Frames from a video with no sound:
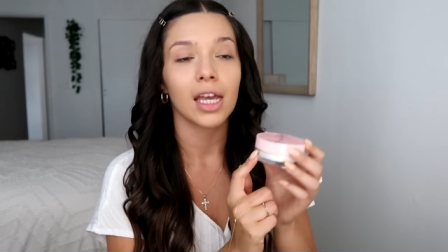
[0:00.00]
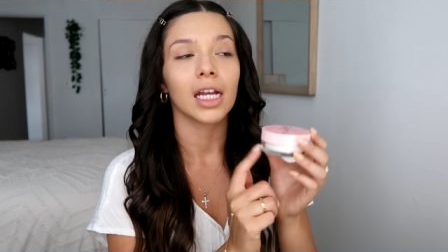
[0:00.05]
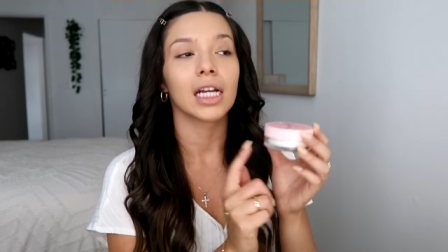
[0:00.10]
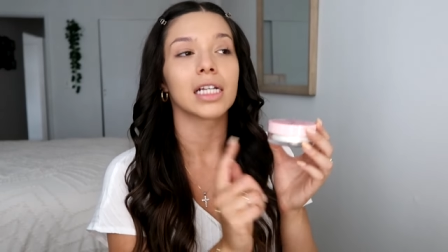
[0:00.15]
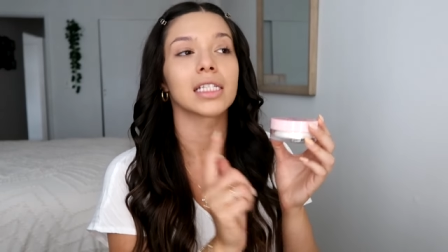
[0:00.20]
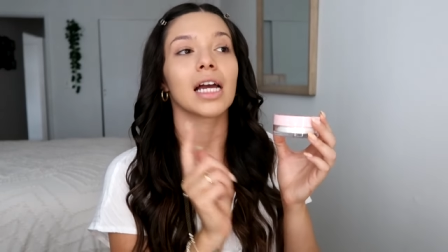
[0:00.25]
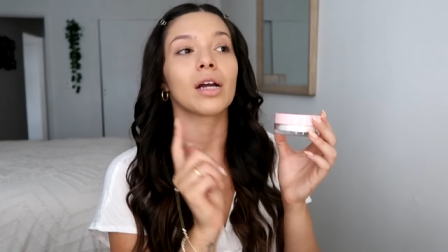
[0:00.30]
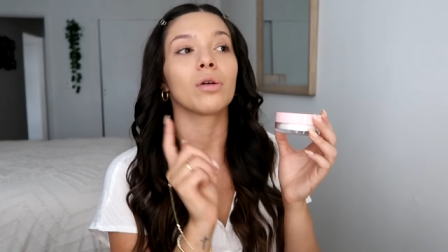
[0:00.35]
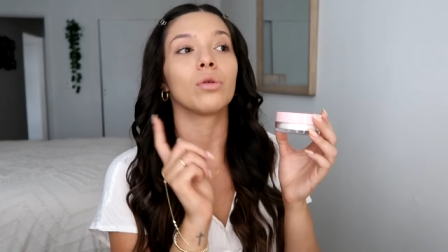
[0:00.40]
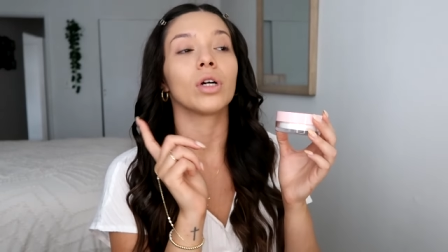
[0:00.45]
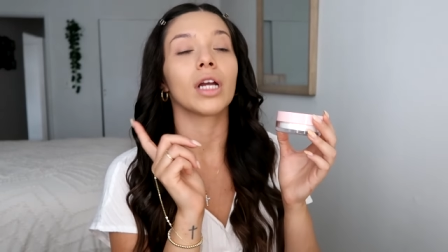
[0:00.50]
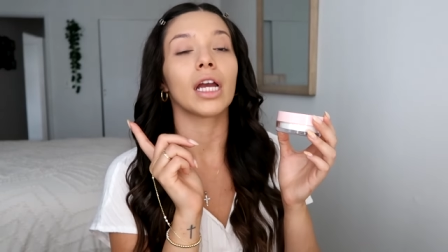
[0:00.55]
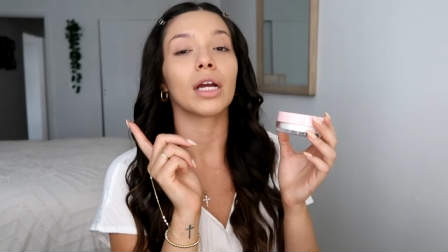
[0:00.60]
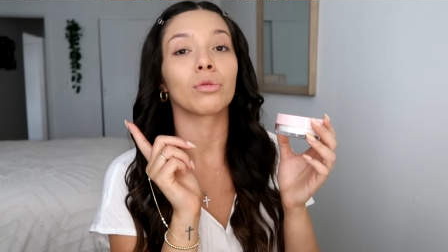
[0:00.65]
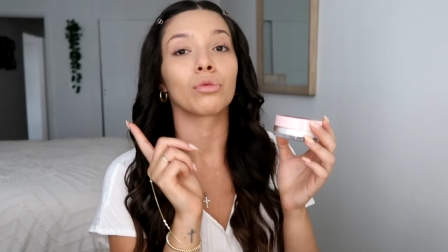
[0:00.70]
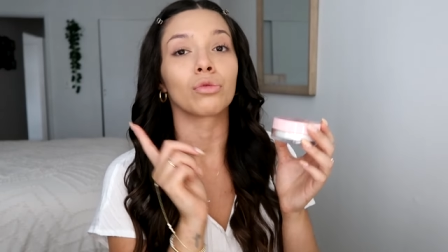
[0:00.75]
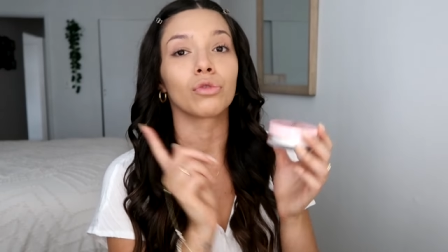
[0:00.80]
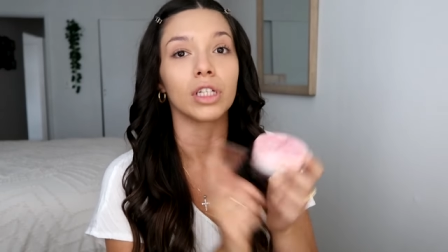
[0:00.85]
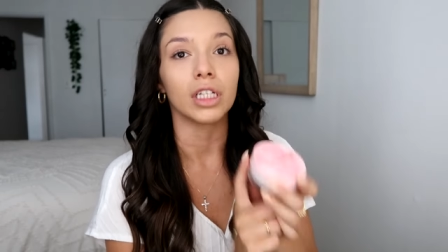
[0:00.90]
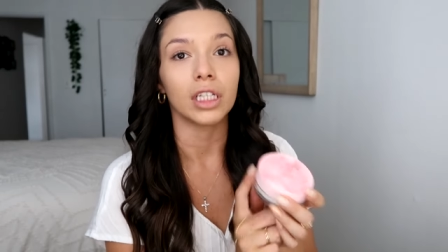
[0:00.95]
because I will
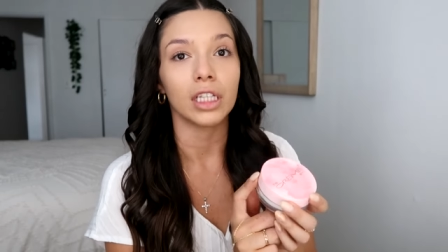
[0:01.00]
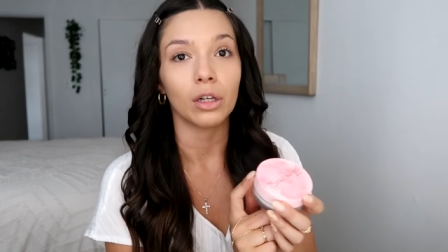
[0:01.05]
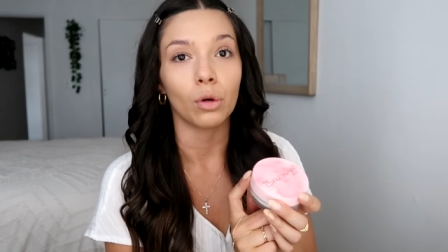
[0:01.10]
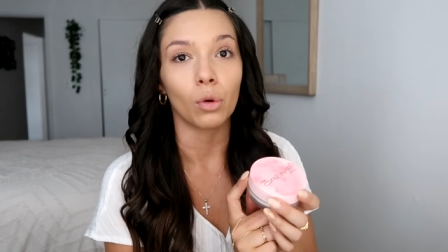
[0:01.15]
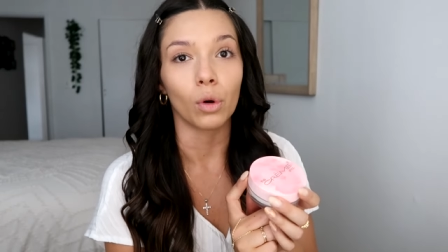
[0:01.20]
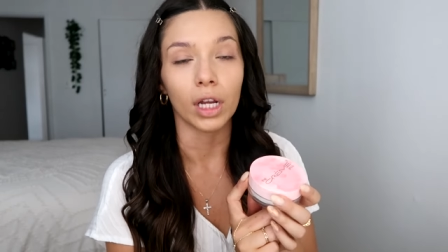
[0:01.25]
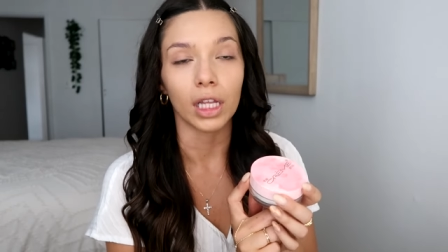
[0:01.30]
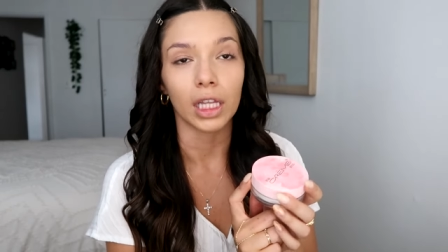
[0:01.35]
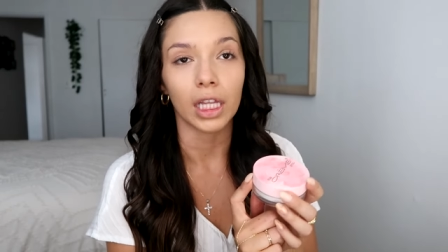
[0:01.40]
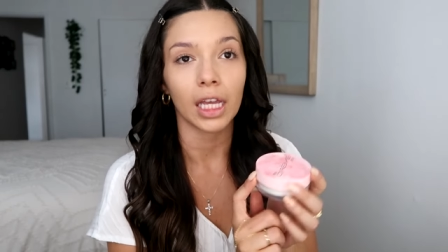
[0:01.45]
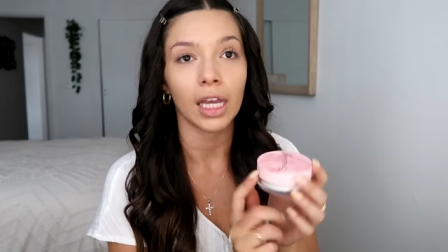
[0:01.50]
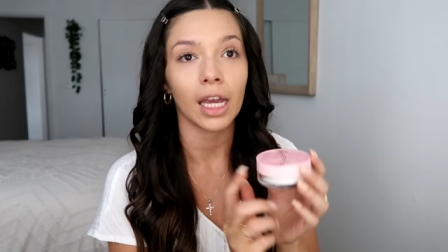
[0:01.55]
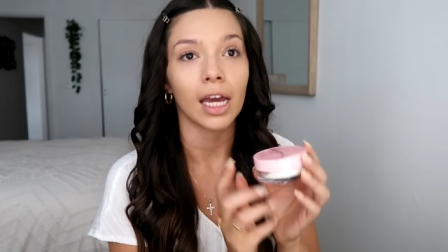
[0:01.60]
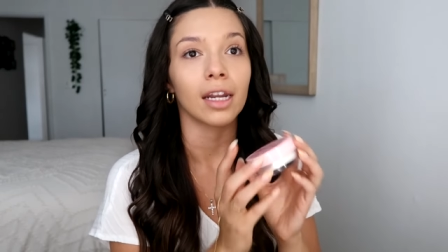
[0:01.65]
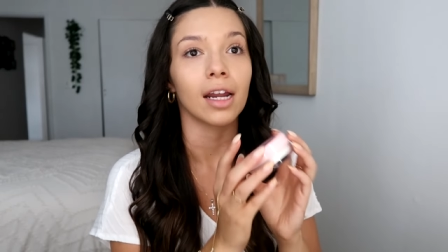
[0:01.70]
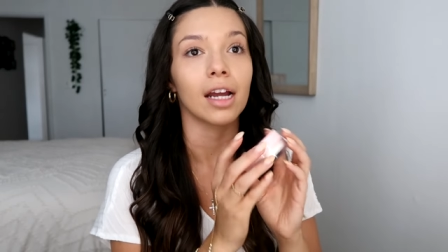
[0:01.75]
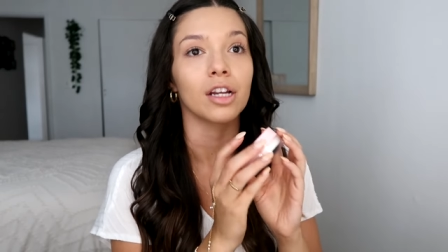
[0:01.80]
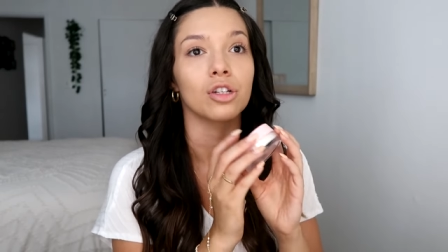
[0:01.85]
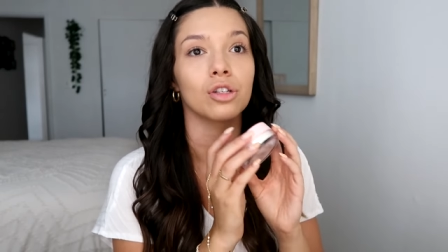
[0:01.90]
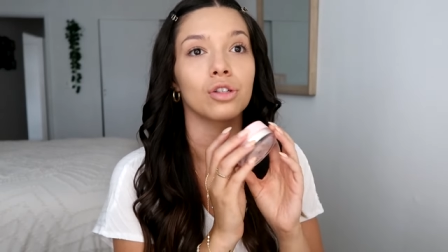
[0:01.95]
get really oily,
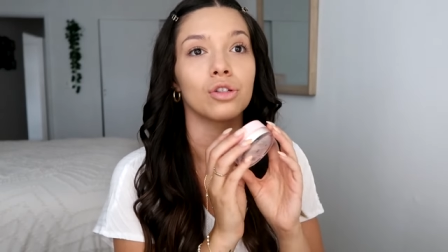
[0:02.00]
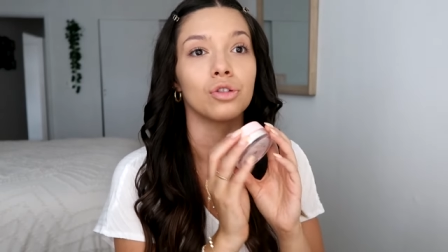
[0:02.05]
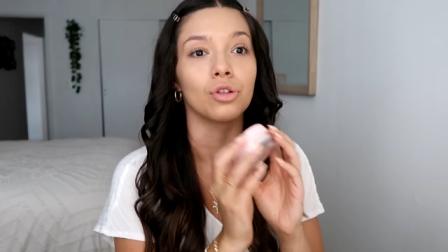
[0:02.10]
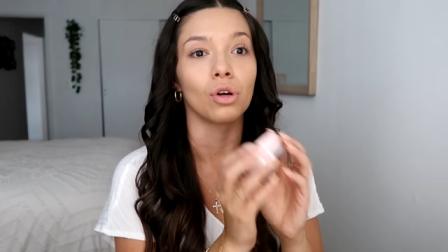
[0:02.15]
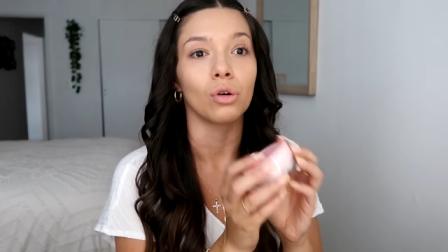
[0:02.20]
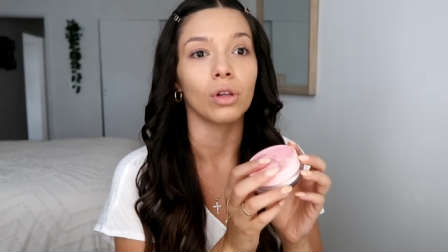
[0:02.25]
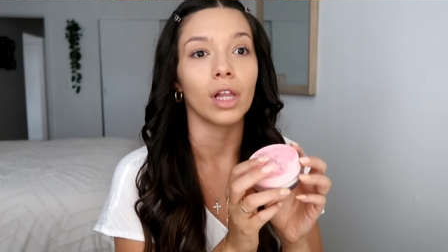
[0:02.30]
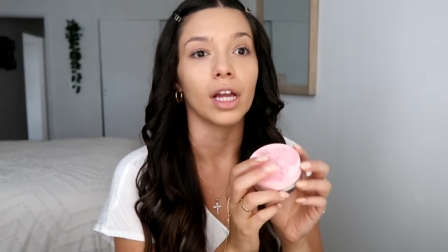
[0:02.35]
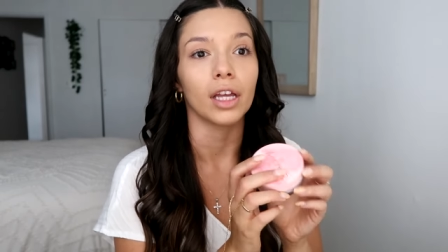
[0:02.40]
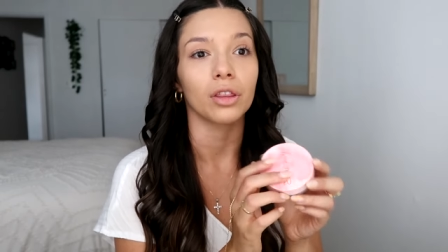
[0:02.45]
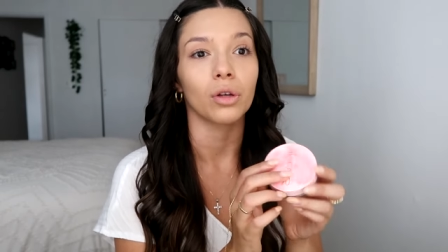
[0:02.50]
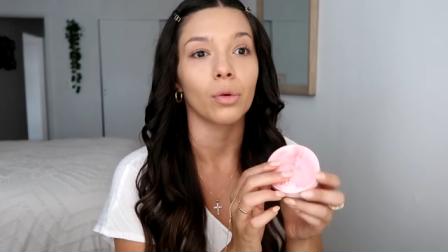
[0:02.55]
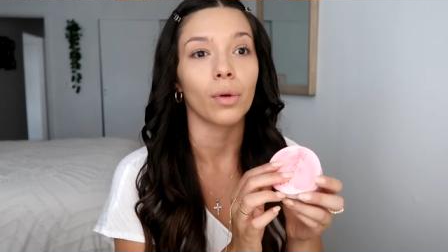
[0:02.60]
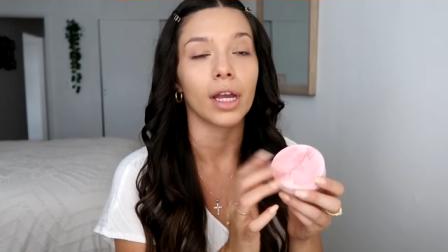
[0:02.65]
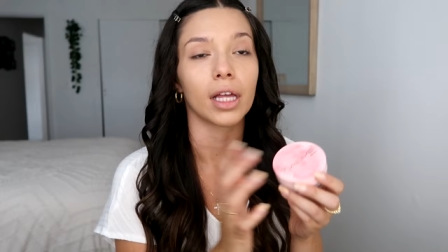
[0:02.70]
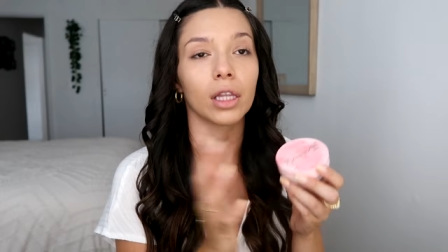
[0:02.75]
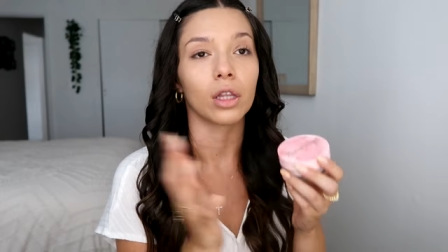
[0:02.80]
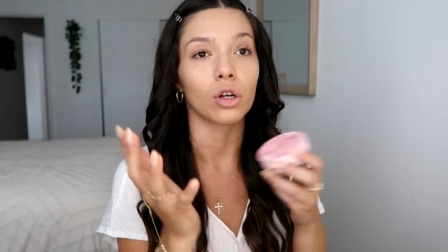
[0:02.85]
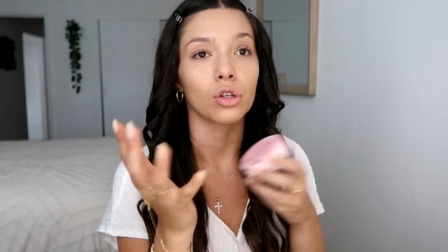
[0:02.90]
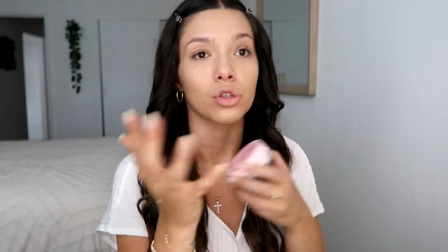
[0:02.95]
and I just don't like the way
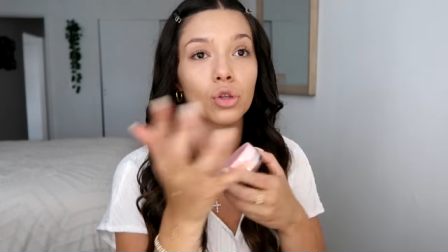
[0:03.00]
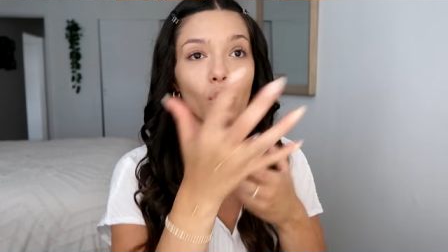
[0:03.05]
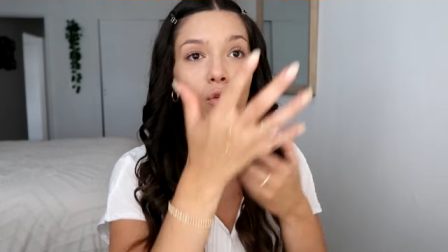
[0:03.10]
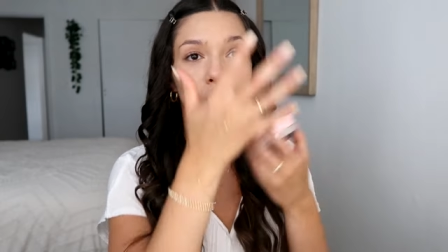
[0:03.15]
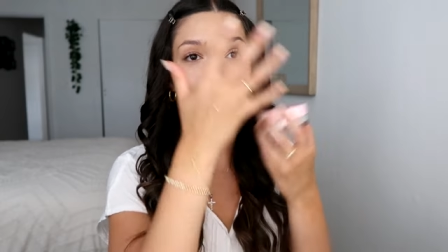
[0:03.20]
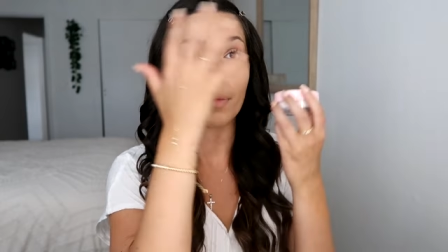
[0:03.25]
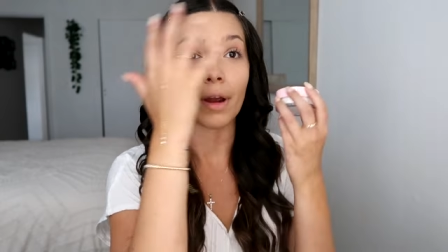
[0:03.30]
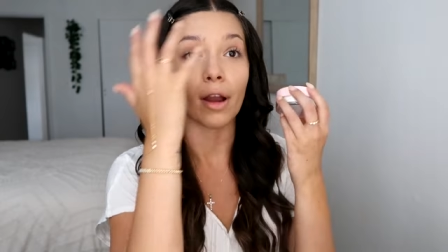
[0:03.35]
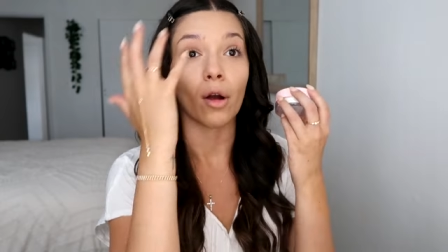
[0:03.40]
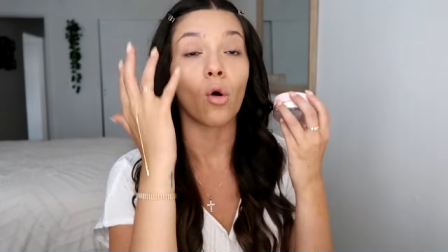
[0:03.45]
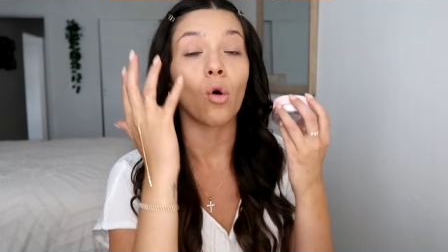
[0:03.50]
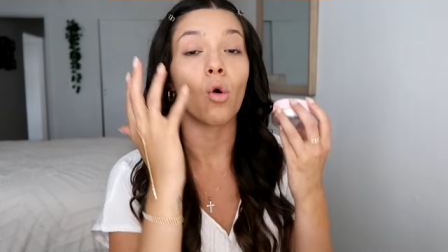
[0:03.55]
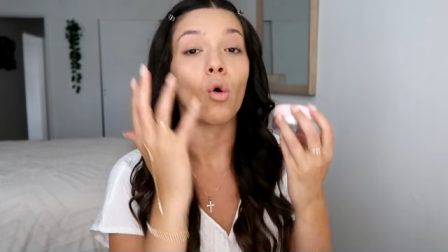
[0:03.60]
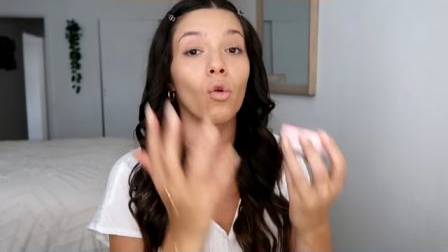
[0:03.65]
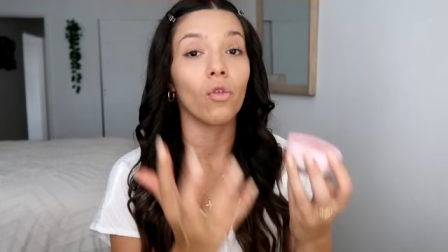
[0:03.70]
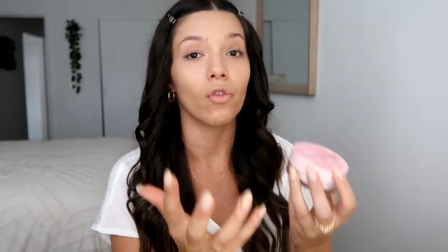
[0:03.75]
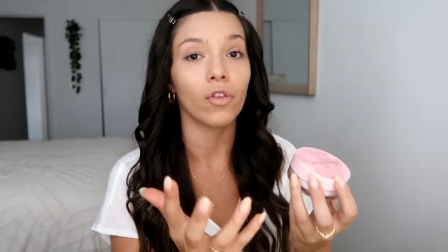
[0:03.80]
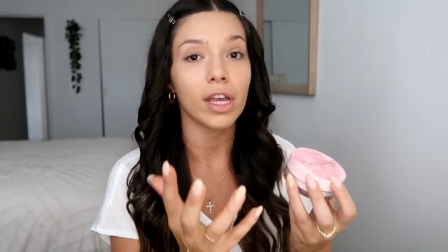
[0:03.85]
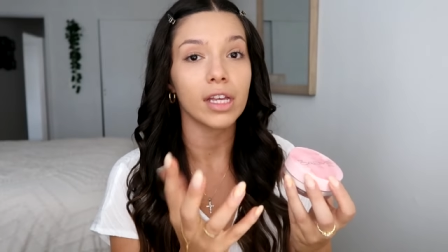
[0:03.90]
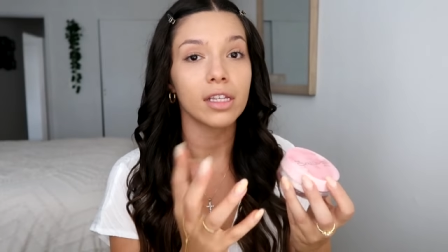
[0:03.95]
it looks over my
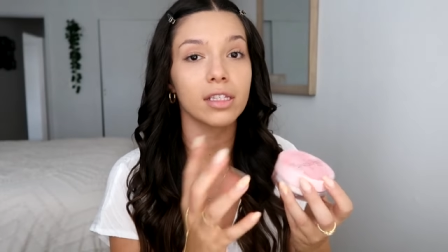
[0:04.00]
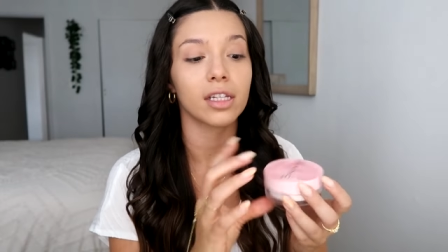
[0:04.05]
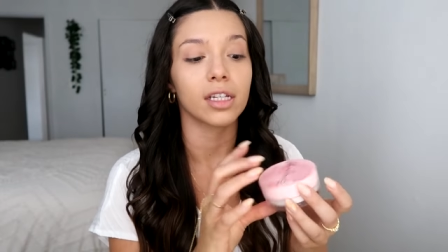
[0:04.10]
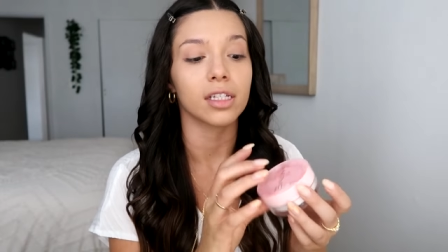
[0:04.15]
whole face,